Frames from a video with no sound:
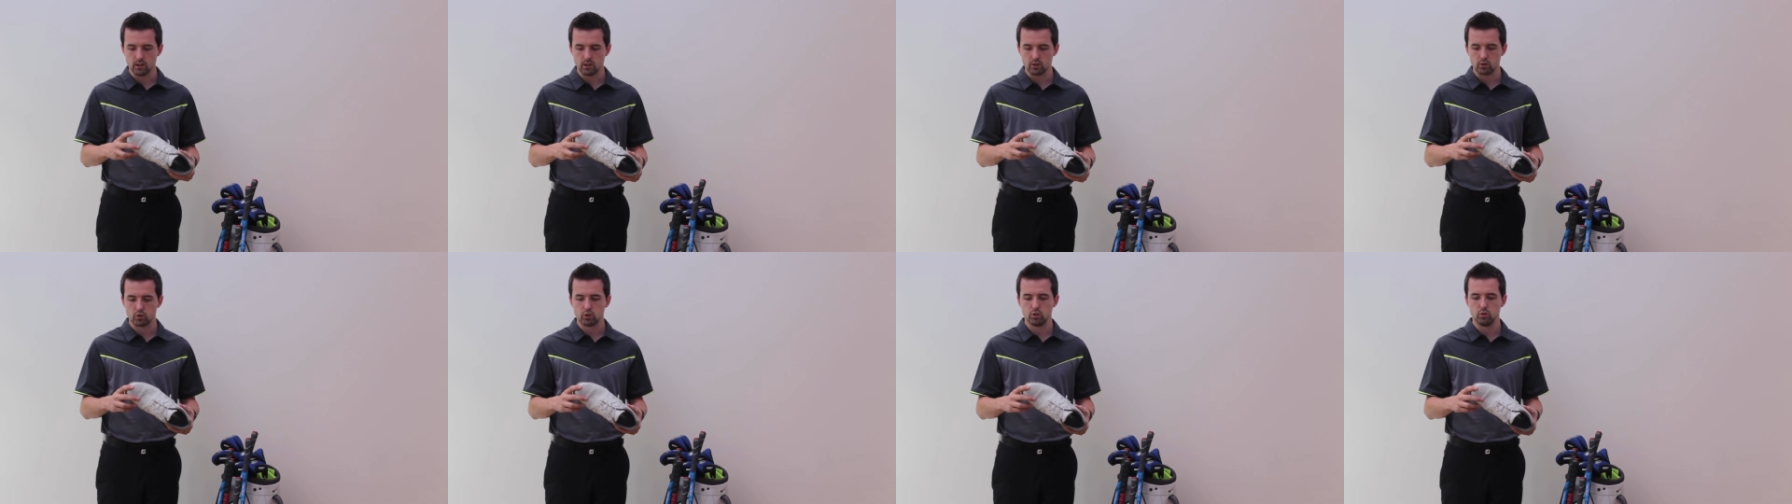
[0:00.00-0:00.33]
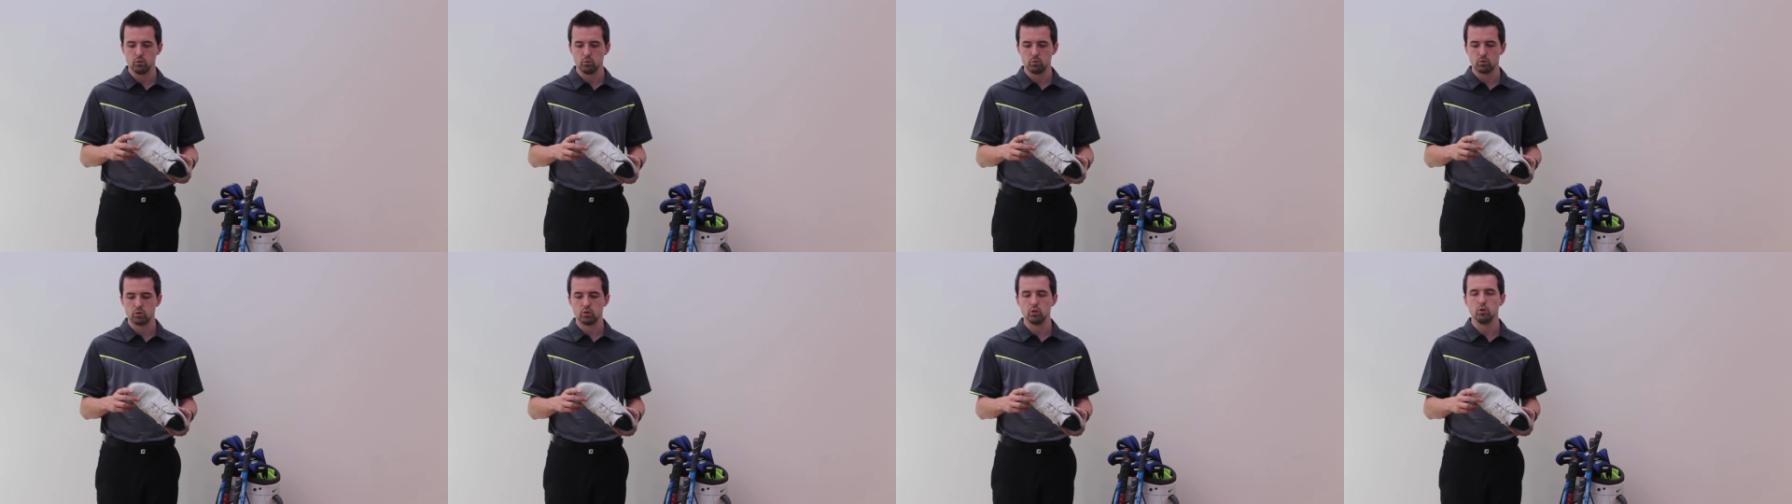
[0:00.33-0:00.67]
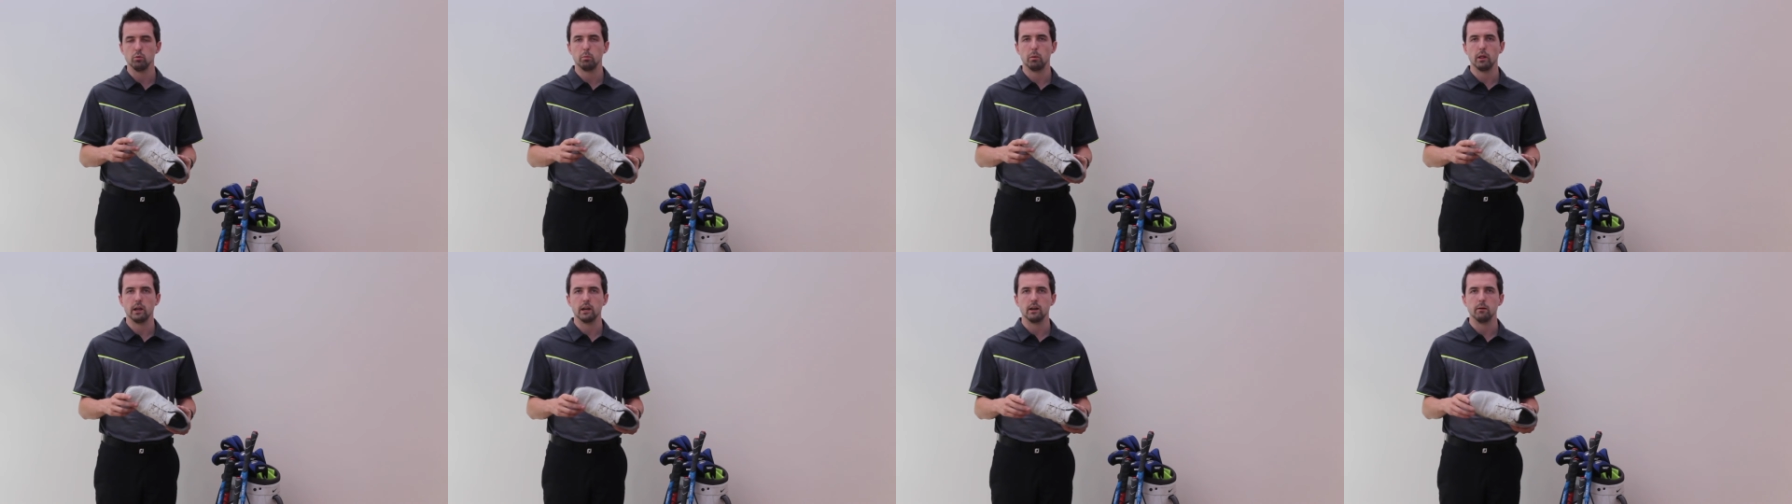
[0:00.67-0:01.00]
that shoes
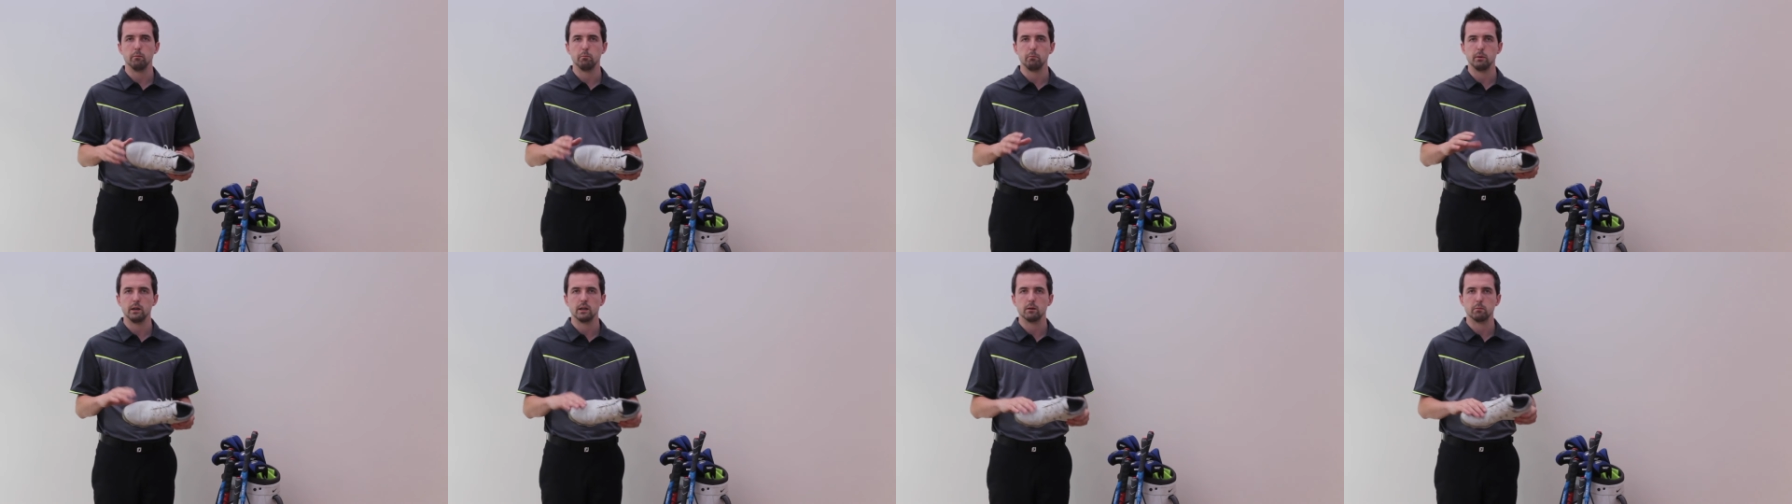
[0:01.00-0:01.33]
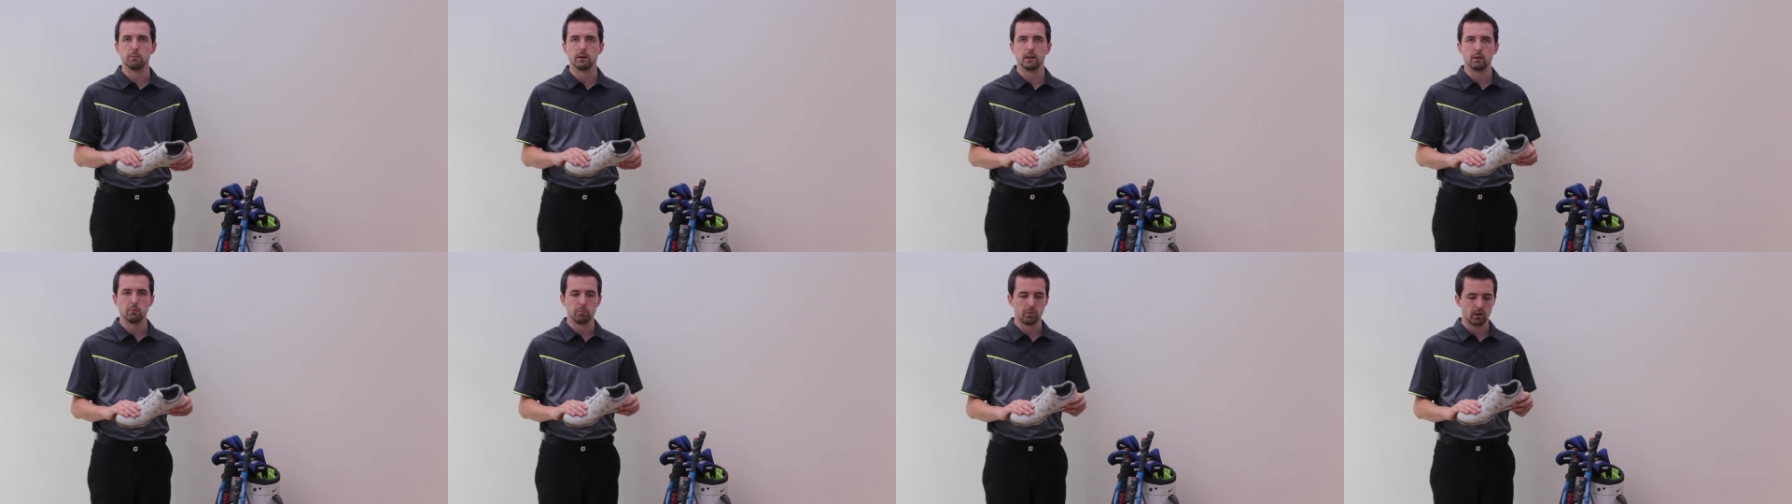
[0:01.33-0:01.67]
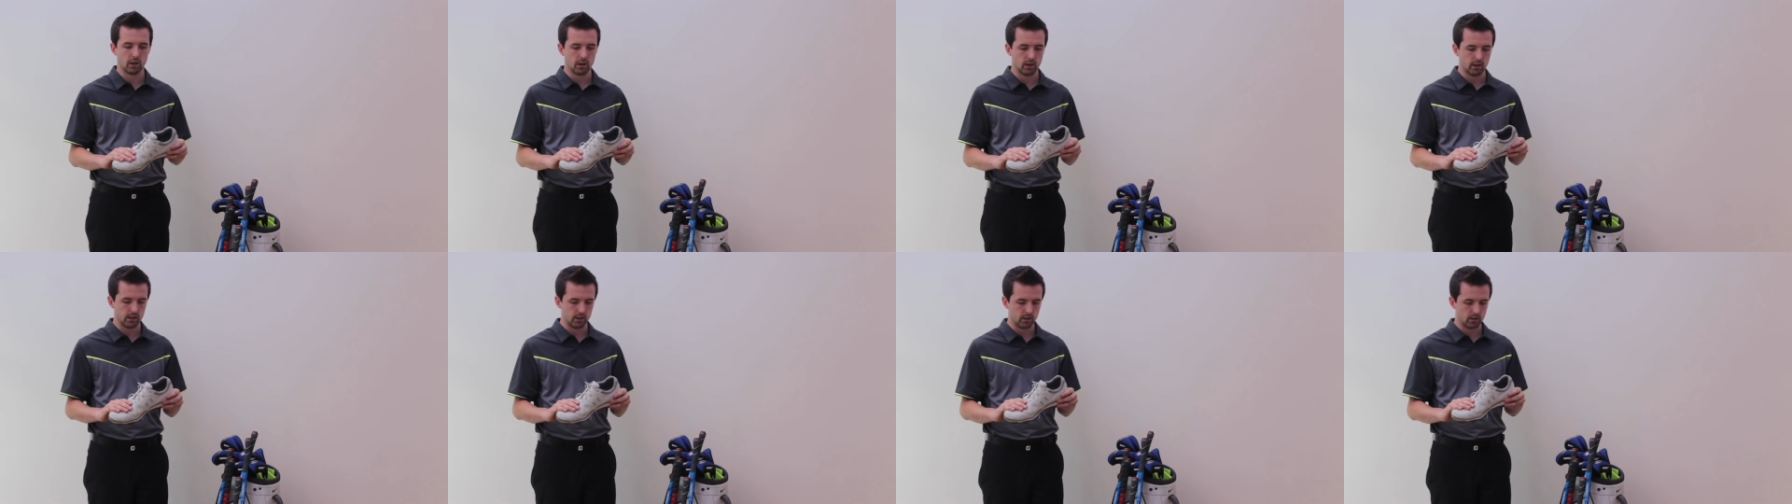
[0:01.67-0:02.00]
do play a big, big
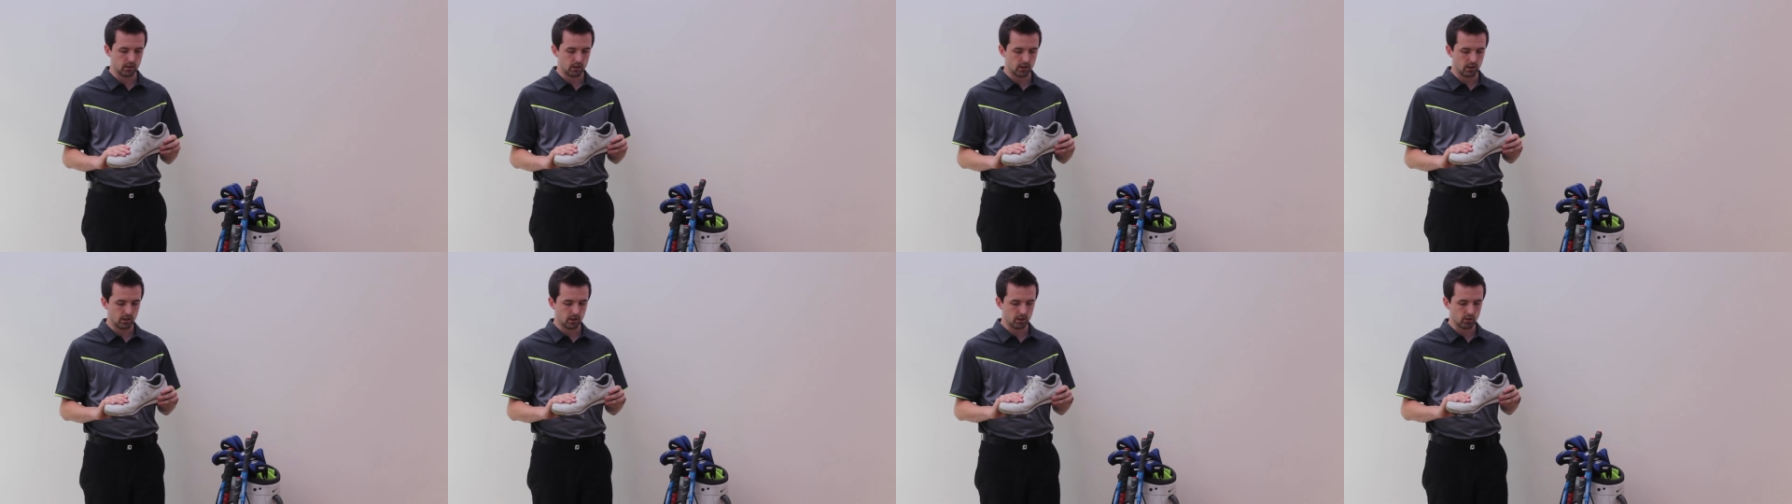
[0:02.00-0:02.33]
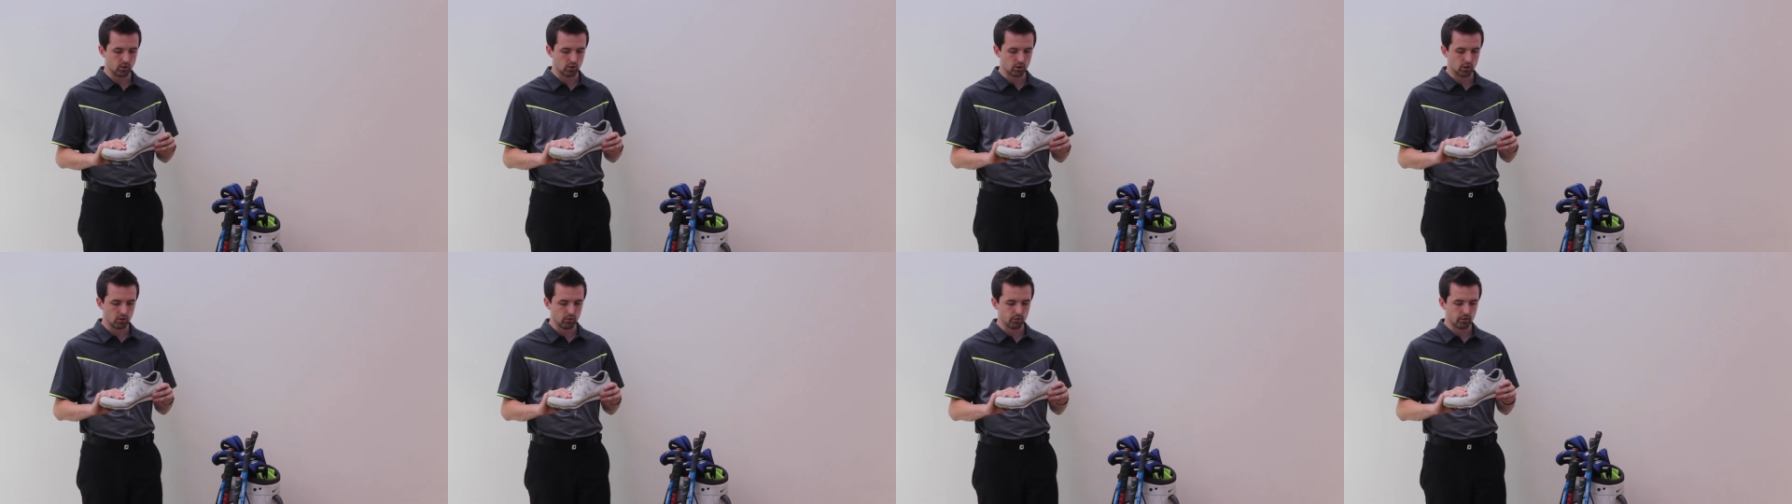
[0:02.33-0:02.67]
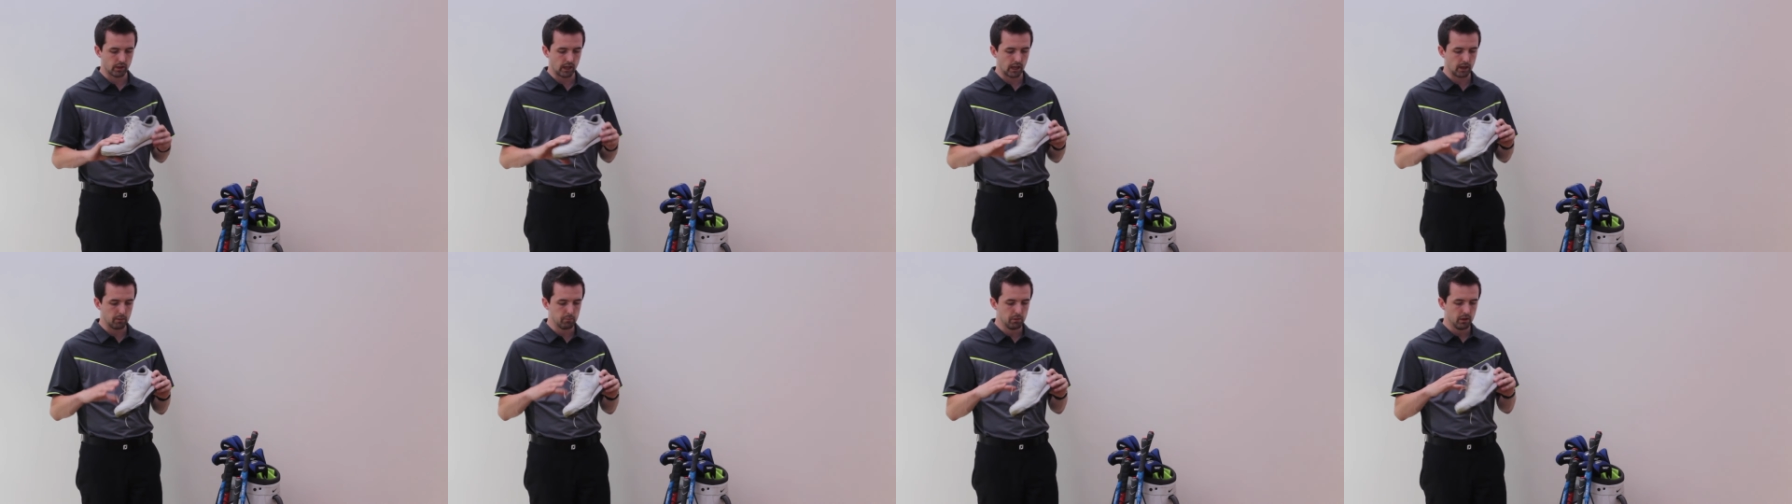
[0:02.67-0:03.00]
part in uh, your golf
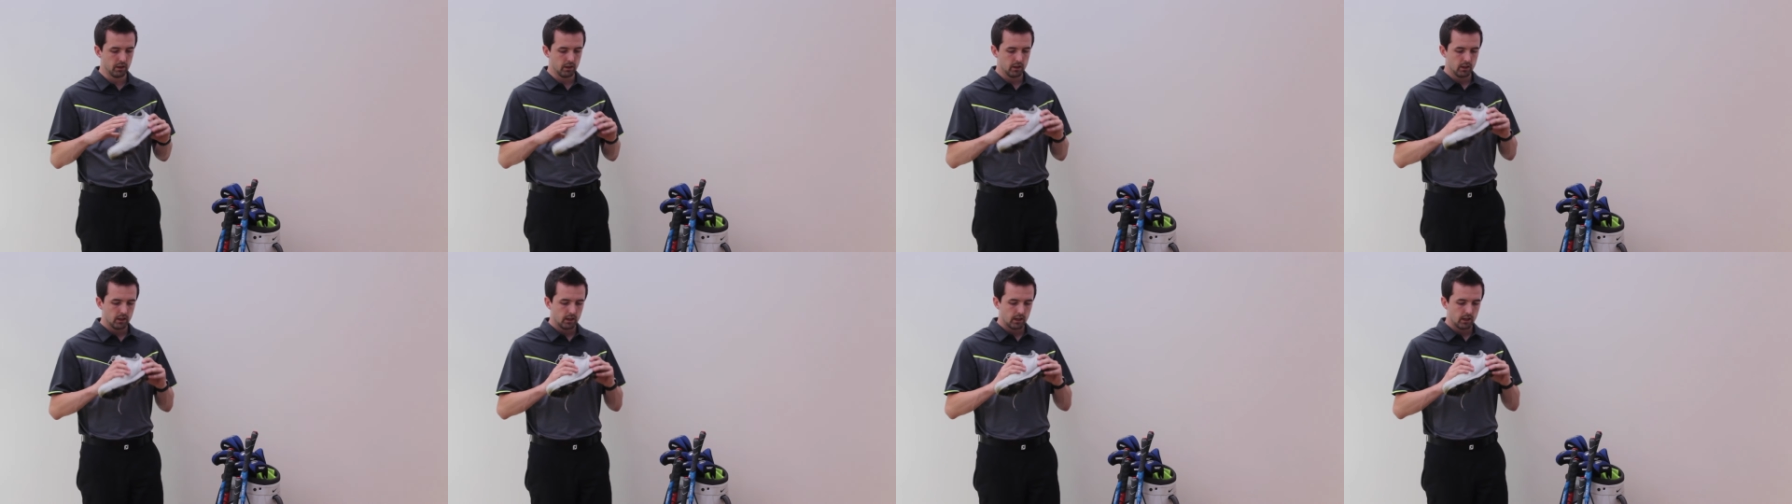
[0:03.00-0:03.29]
game.